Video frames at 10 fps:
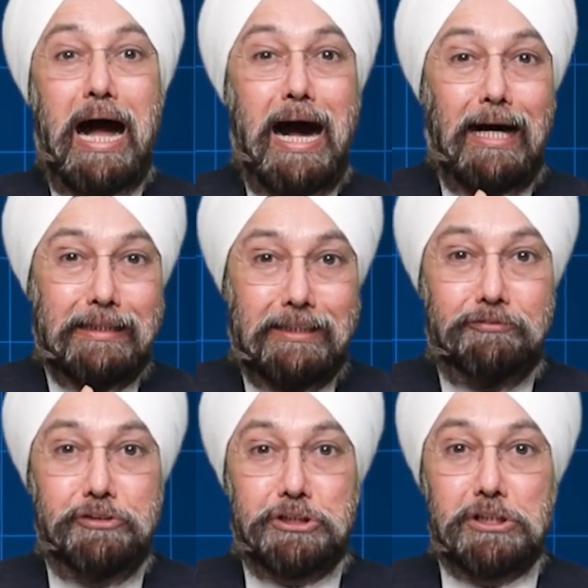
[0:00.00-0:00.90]

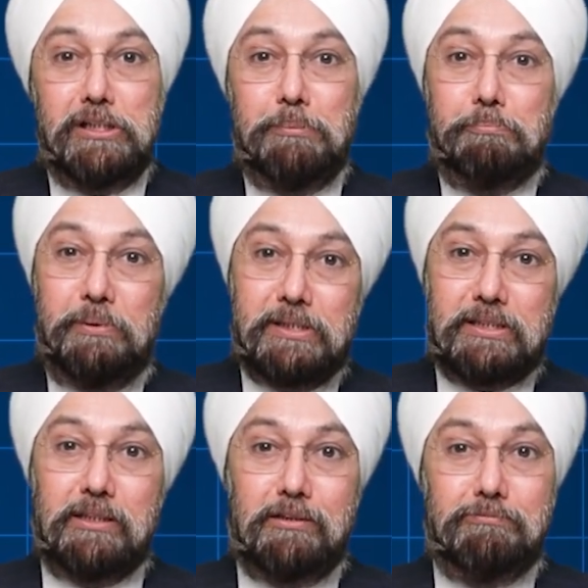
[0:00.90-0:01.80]
artificially
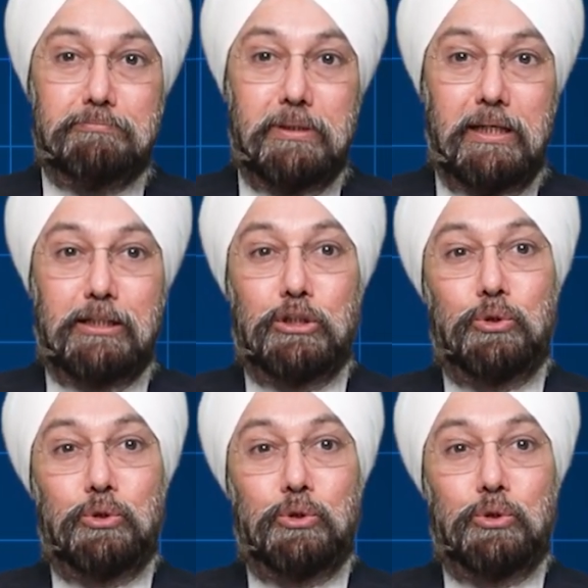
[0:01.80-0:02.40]
preserve milk